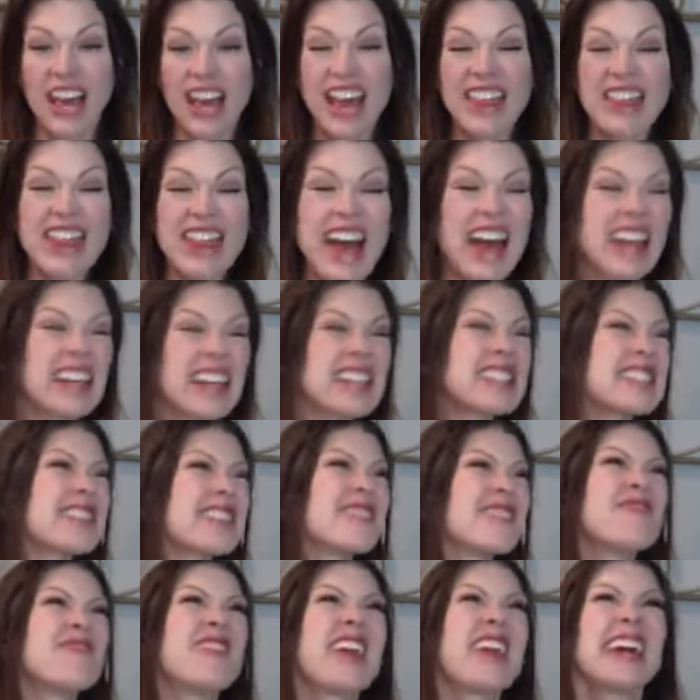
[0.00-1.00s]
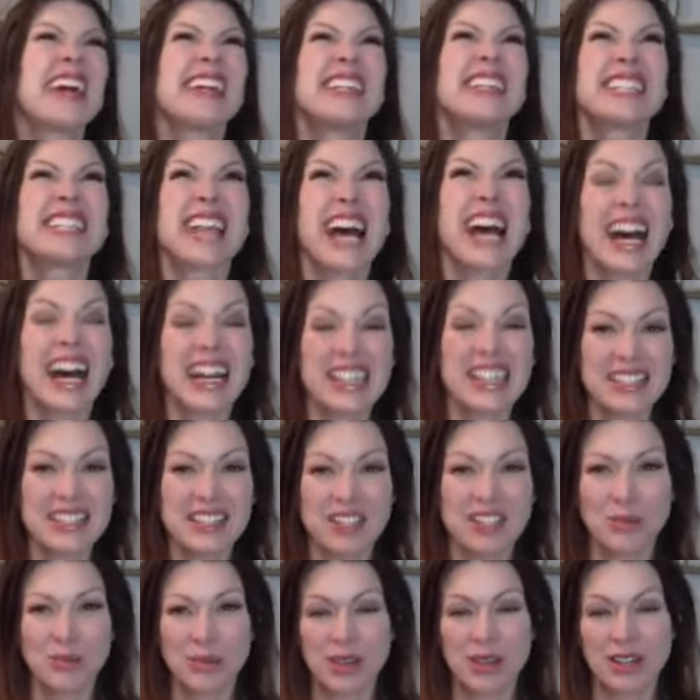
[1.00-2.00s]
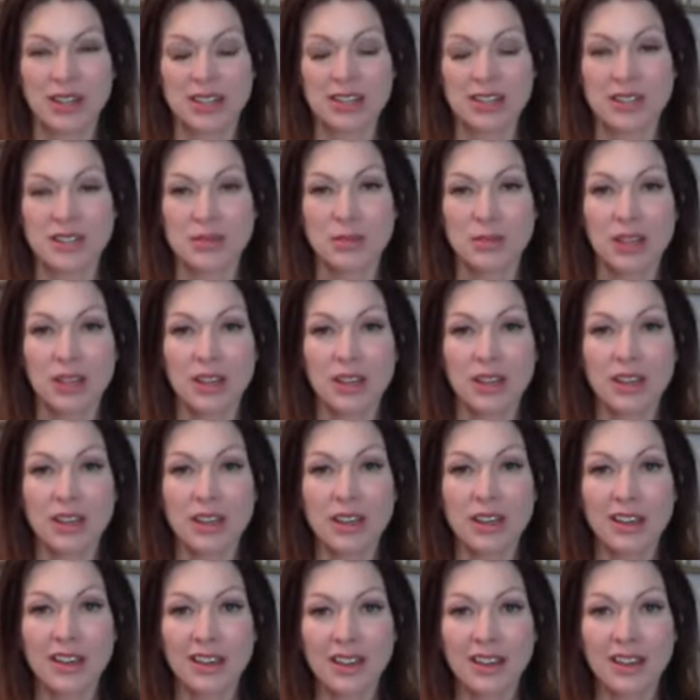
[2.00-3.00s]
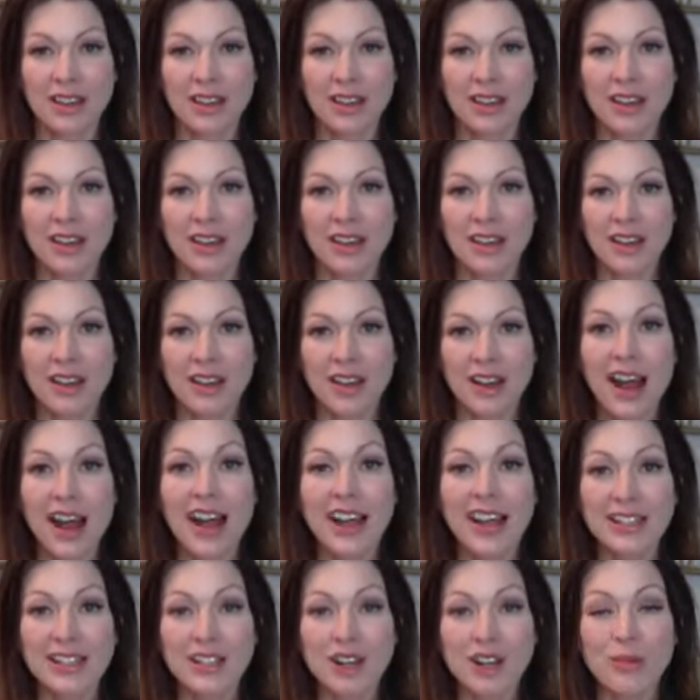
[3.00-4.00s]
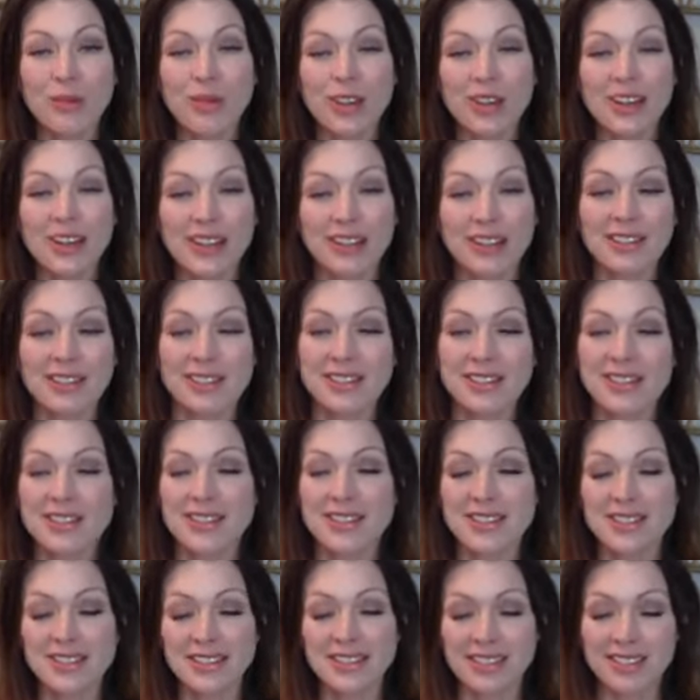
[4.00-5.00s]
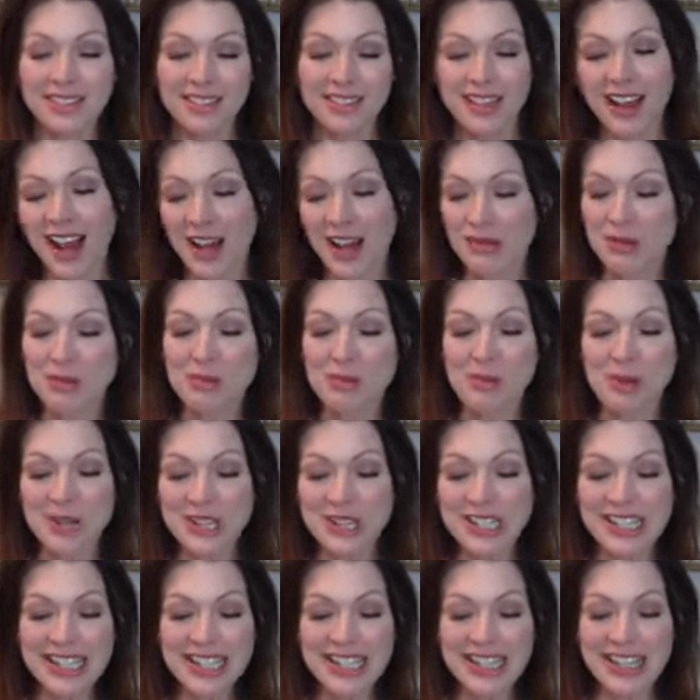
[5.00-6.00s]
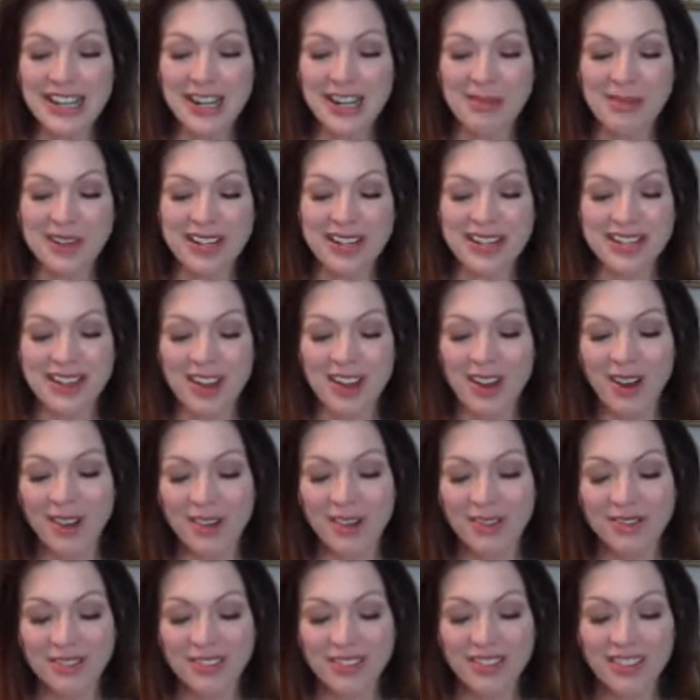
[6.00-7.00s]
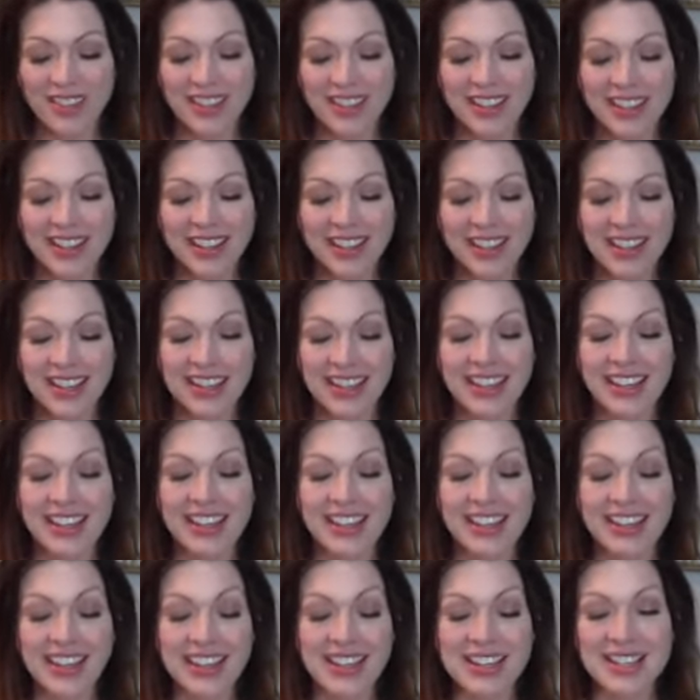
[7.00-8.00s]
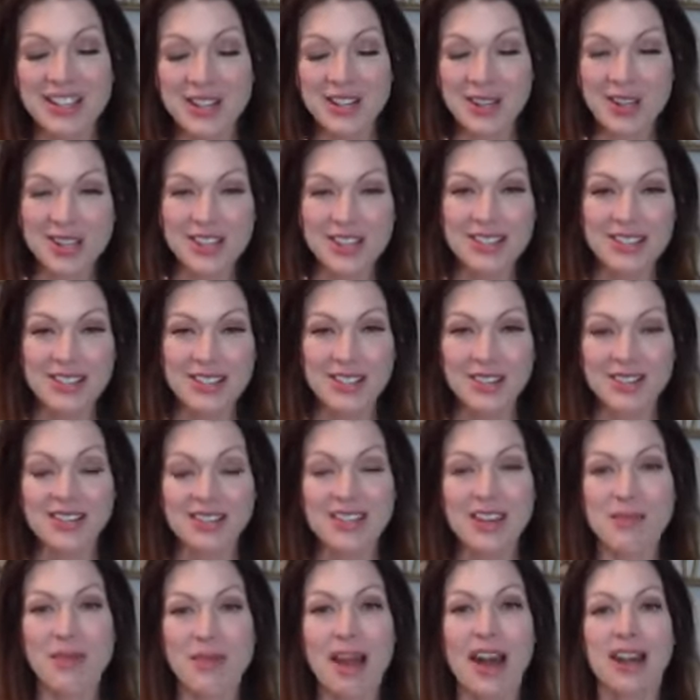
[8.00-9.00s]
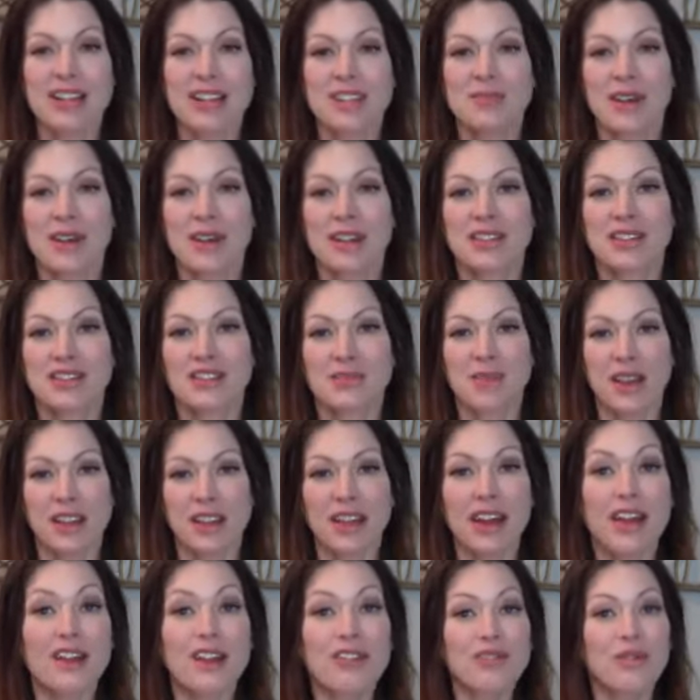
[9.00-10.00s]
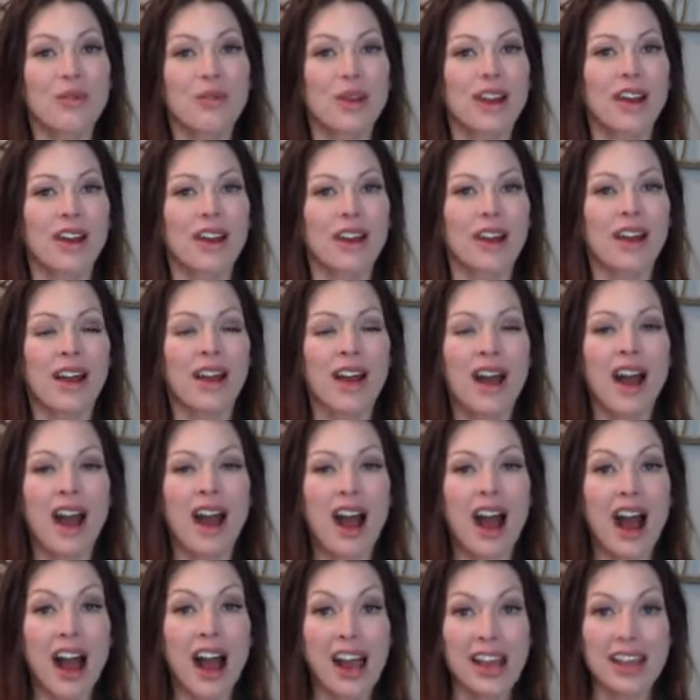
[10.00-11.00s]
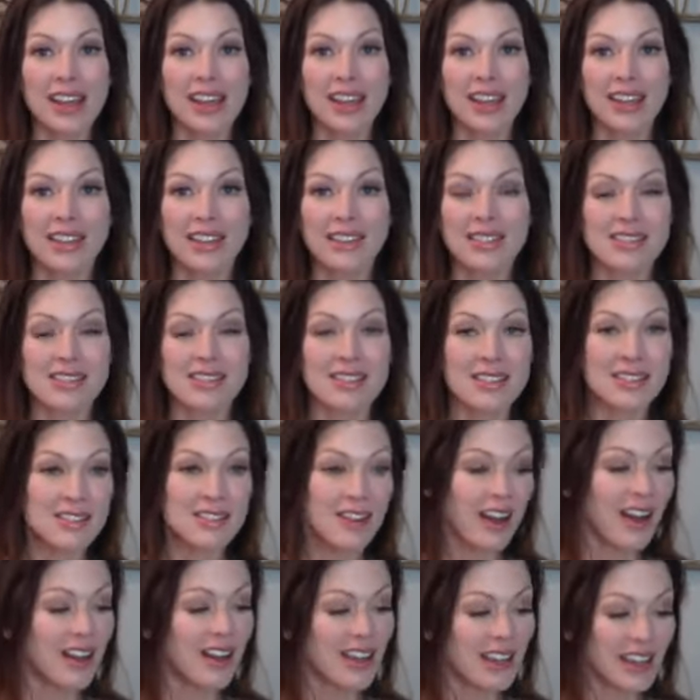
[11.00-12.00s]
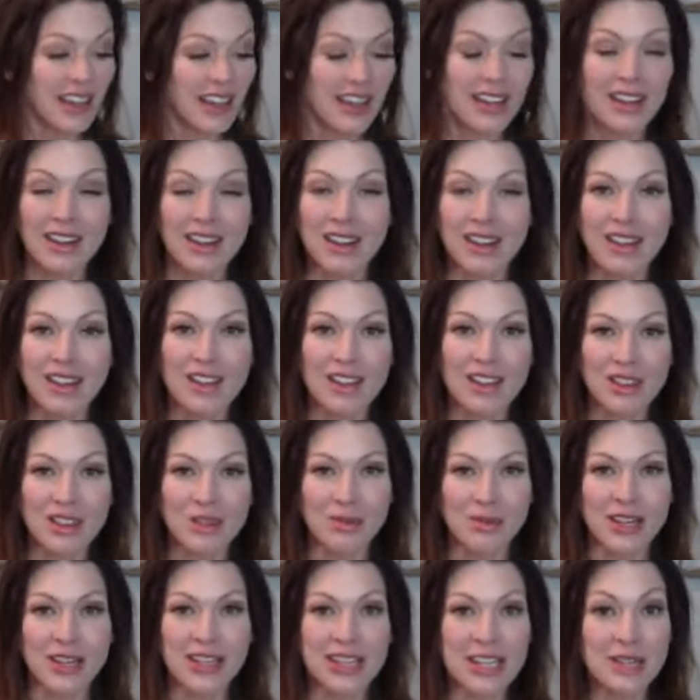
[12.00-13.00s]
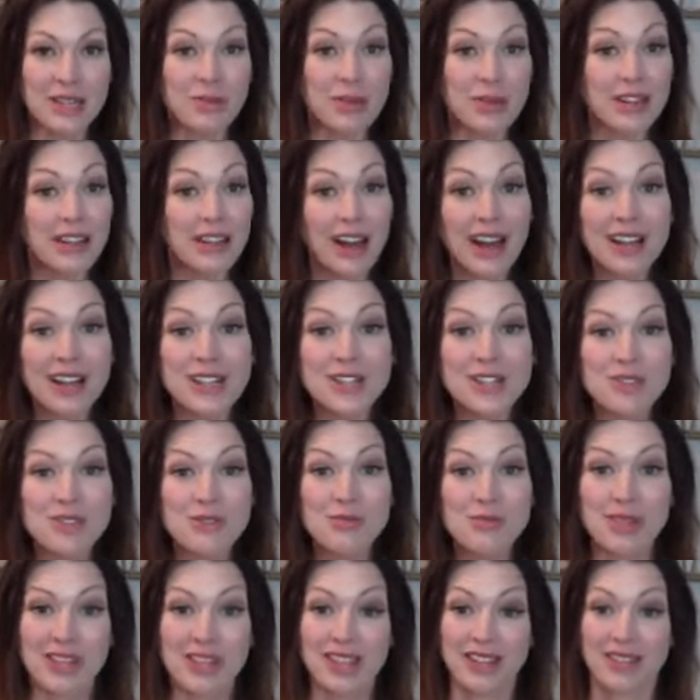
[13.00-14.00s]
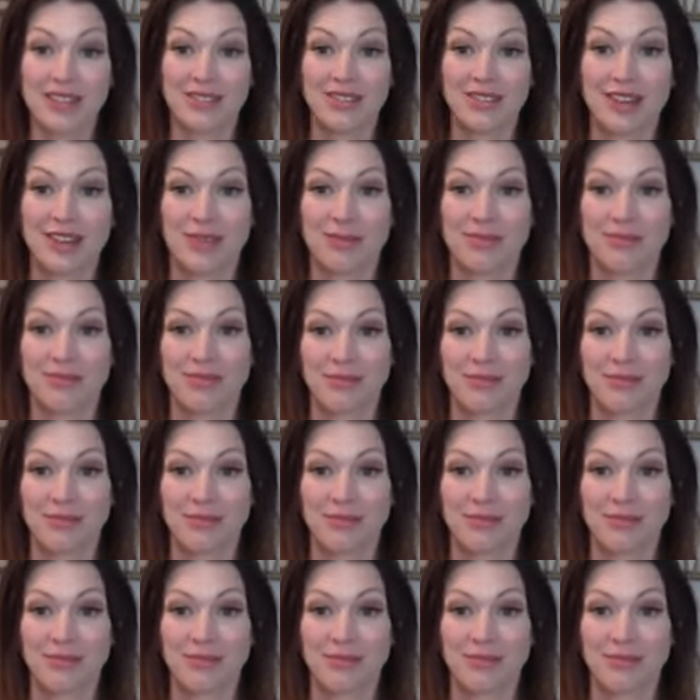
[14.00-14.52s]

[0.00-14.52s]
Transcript: That is a fantastic place to be. I know because I'm emerging there myself. Yes, there are still some aspects of my life where I get stuck in the 3D, but not too many of them.